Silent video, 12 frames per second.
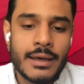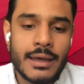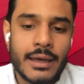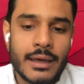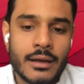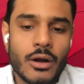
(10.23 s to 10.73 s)

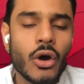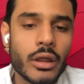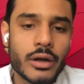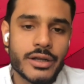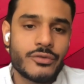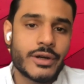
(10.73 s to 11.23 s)
and
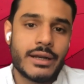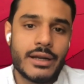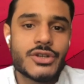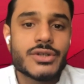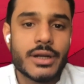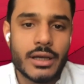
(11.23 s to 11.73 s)
other different
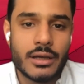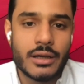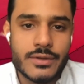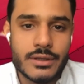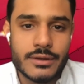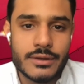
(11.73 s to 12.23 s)

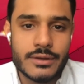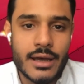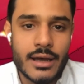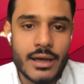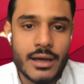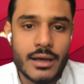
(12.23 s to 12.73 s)
initiatives
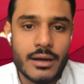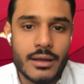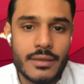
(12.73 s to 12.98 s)
that,